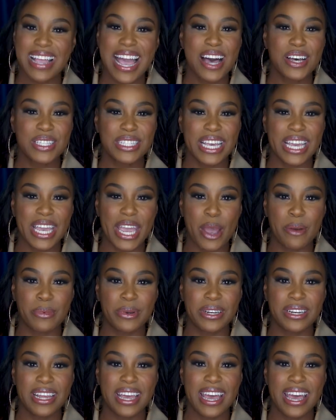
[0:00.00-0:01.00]
I'll say
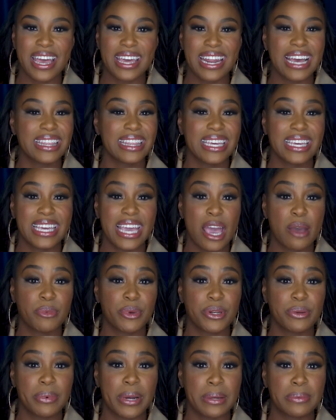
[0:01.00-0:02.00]
Cameron, and I think
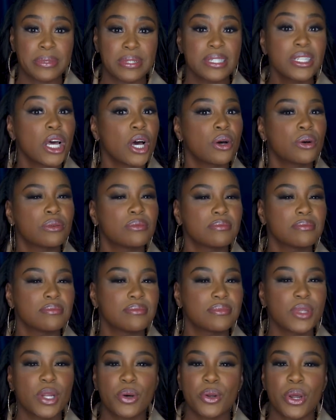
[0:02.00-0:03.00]
Cameron probably, no,
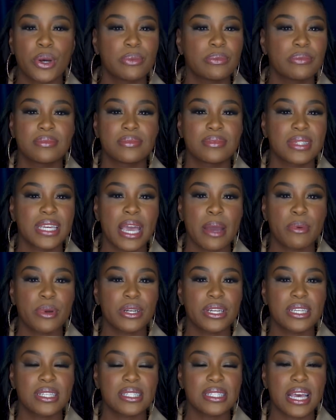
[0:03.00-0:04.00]
no, no, Cameron
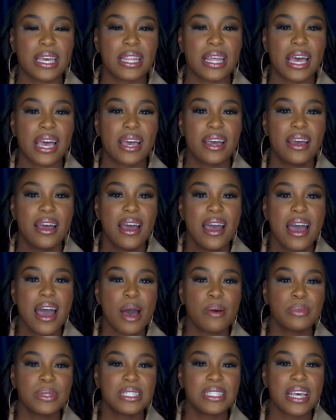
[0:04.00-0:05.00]
didn't say that.
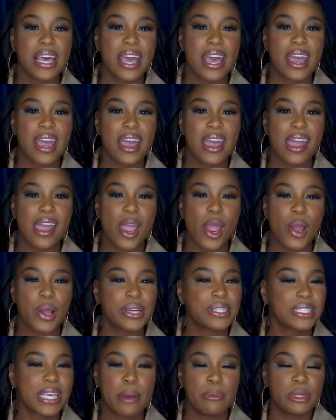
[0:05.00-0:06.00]
I'm gonna say,
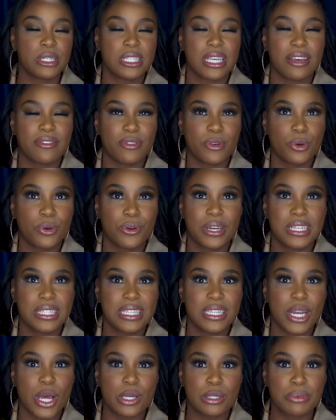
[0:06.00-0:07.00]
because Cameron said food, because
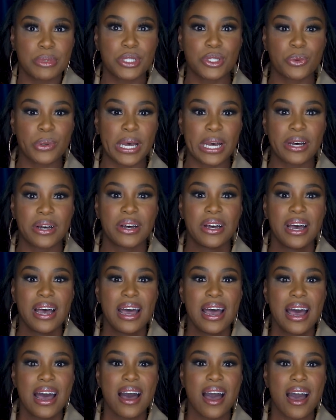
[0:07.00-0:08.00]
he knows me too well.
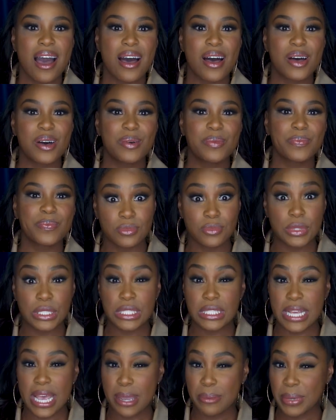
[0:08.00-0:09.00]
Um,
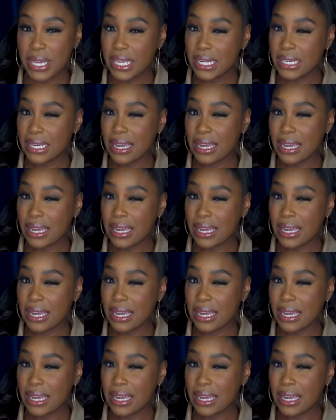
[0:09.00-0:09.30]
Damian?